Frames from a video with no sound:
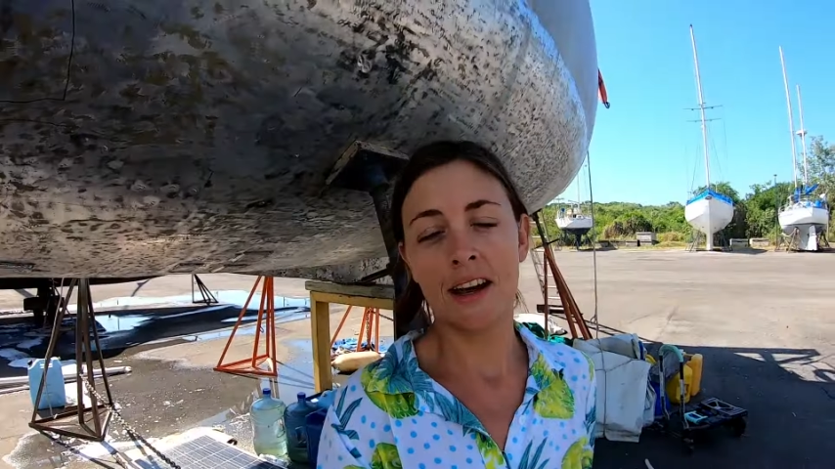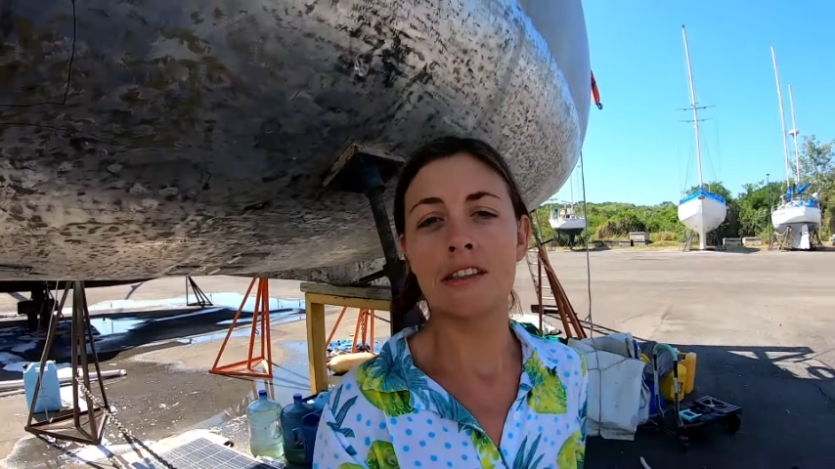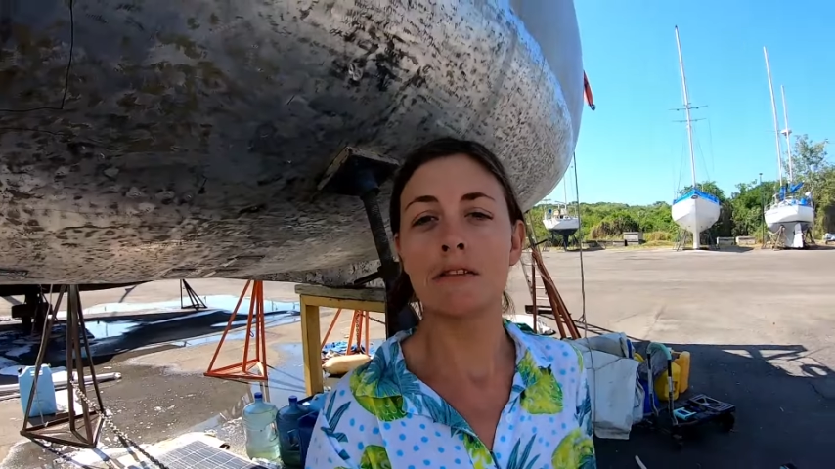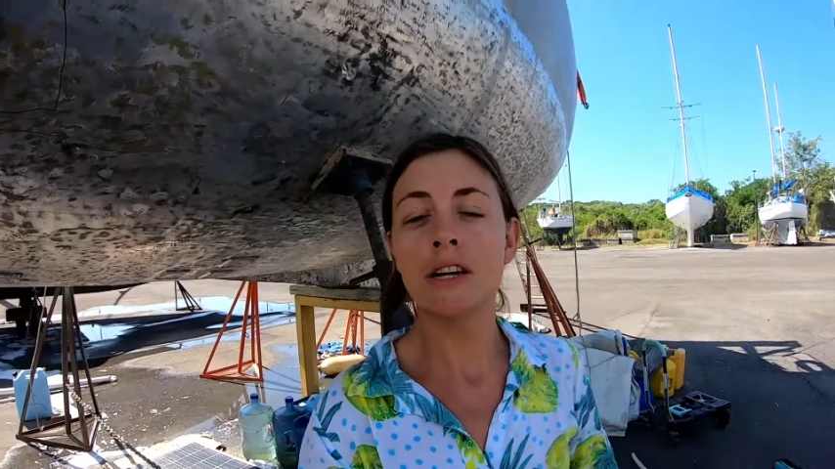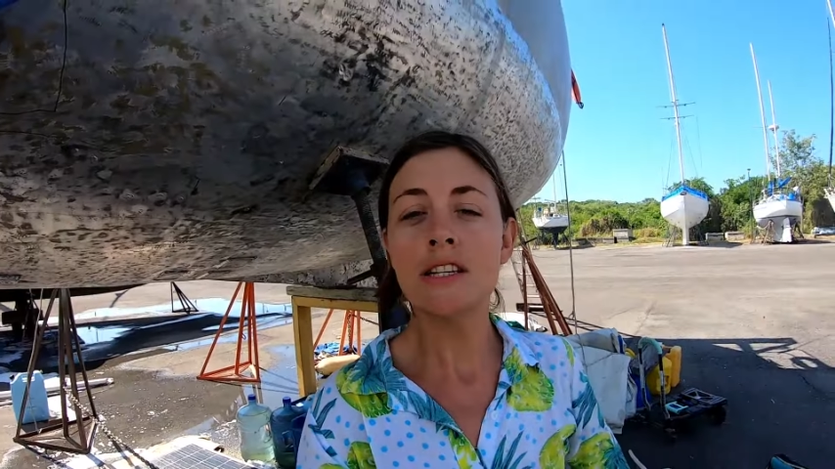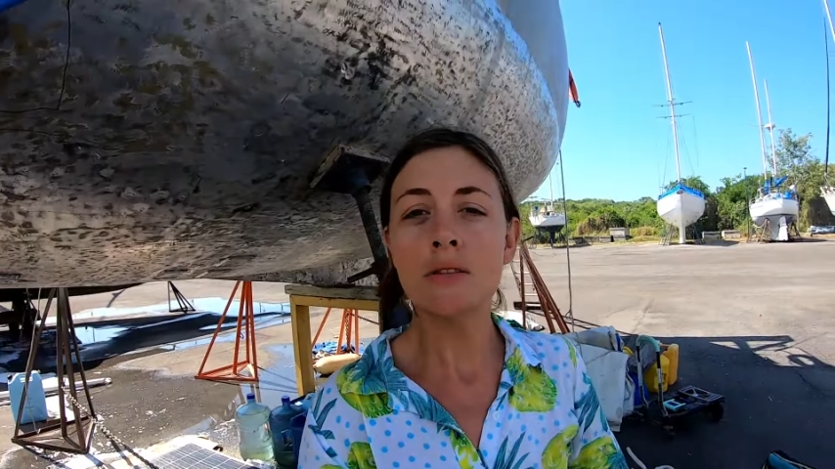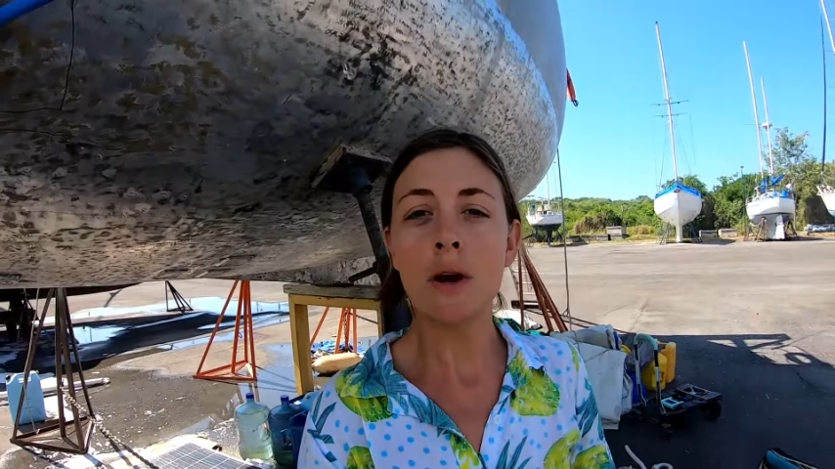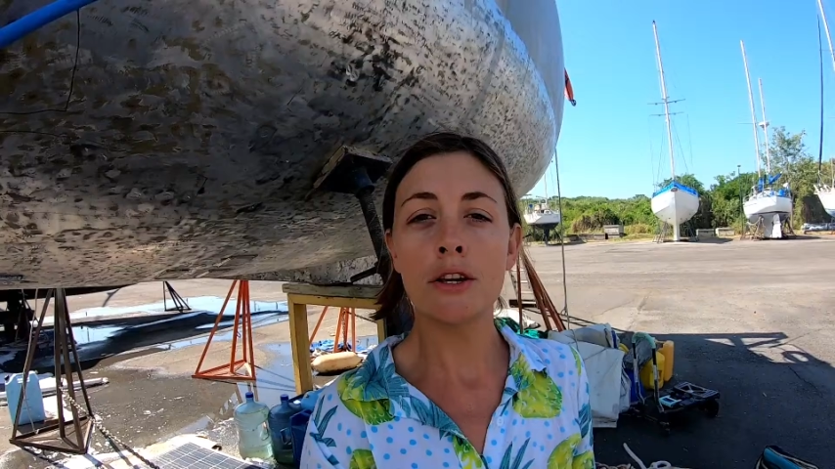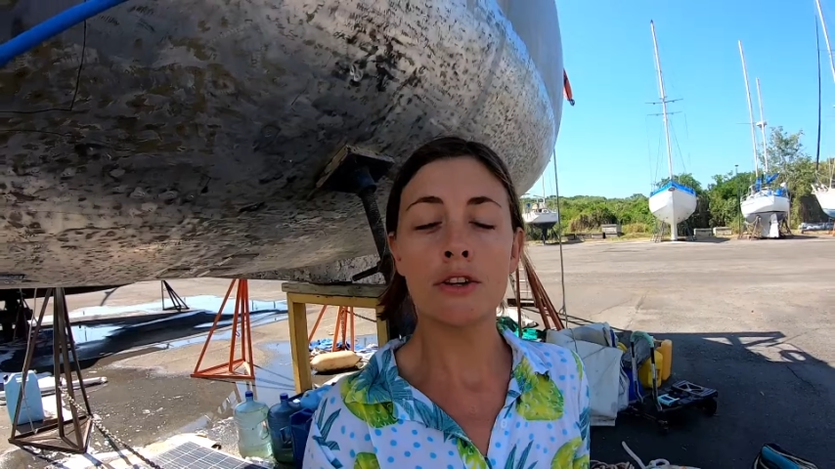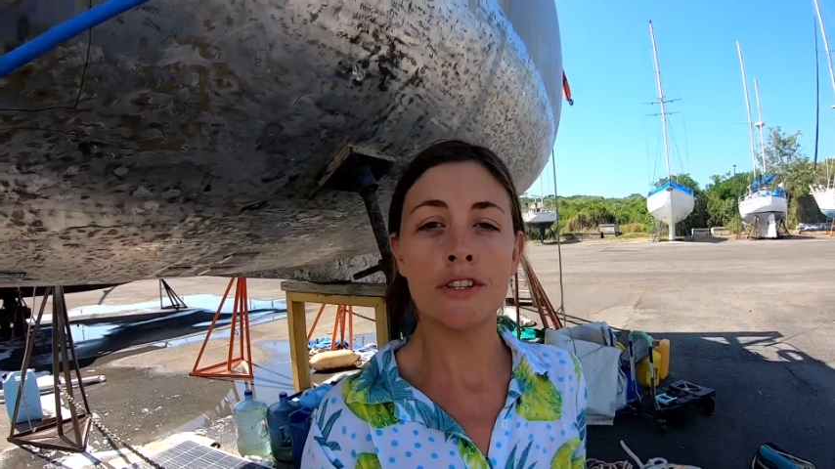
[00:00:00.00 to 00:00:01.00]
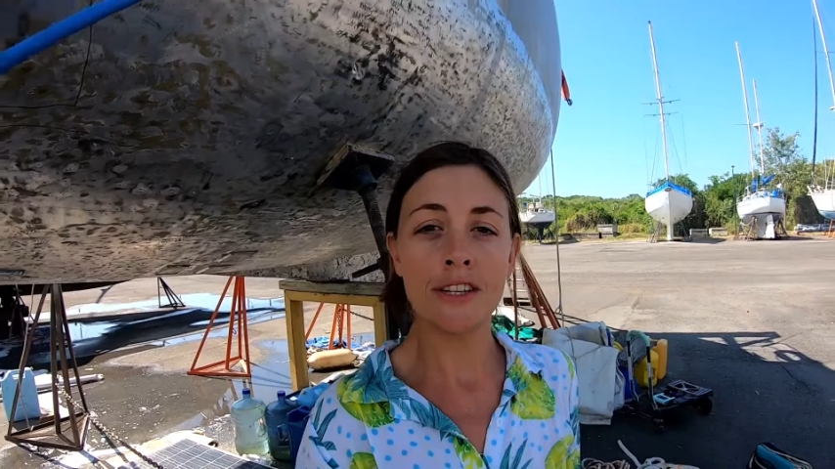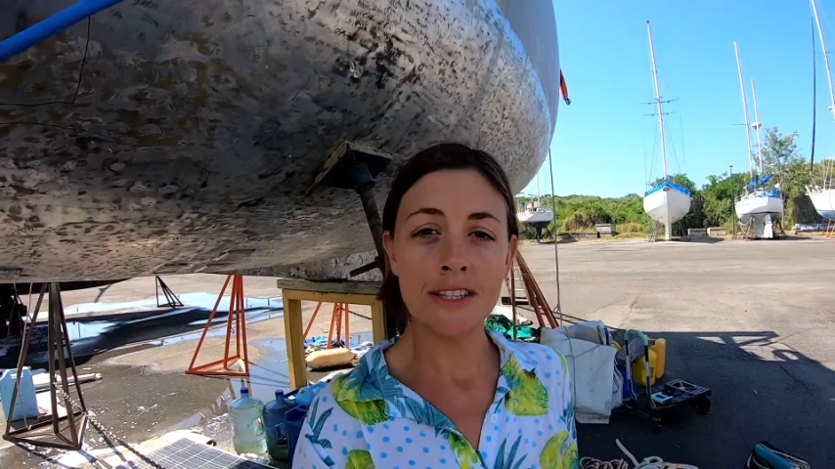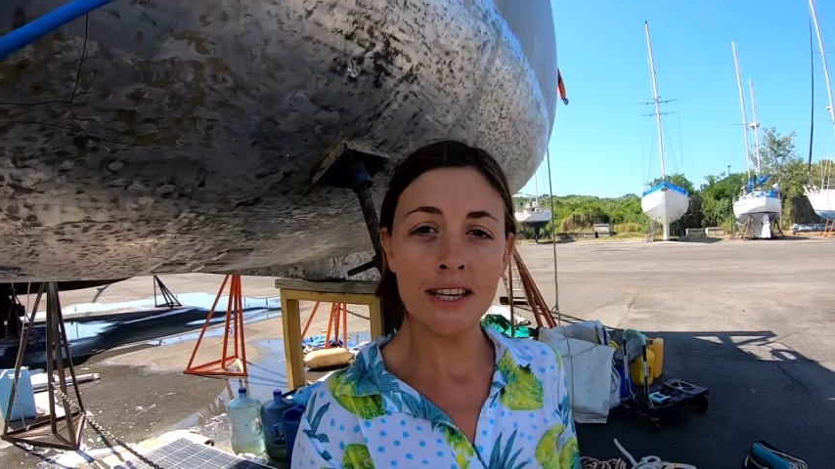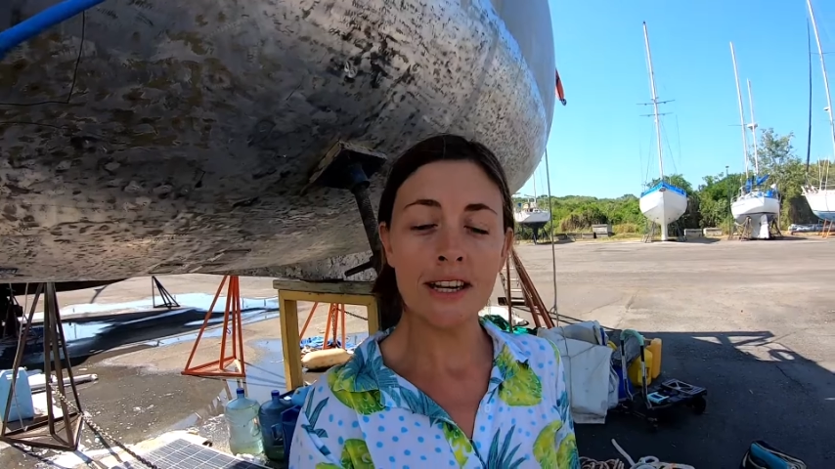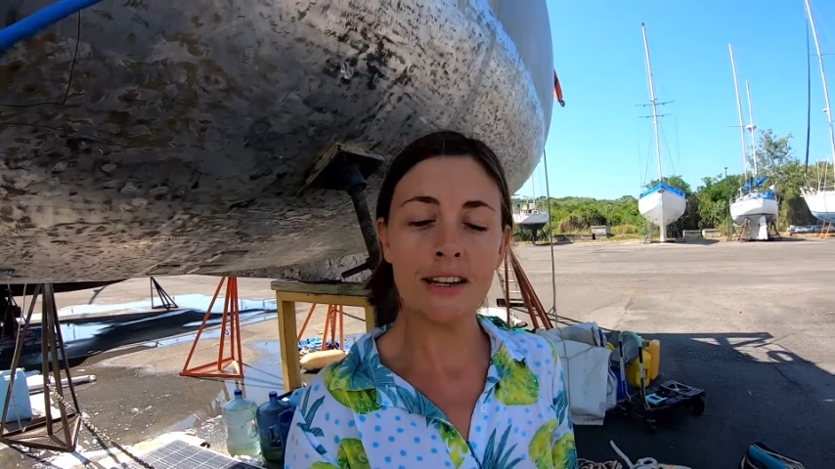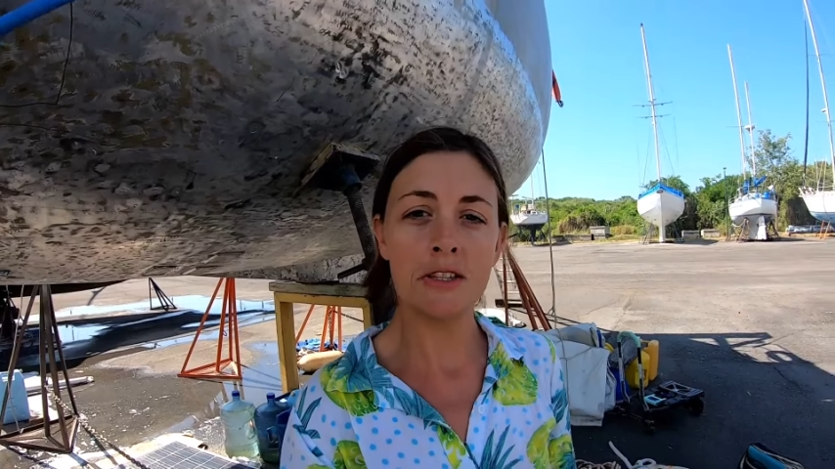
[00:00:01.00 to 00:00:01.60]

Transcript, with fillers: and the reason we're using zinc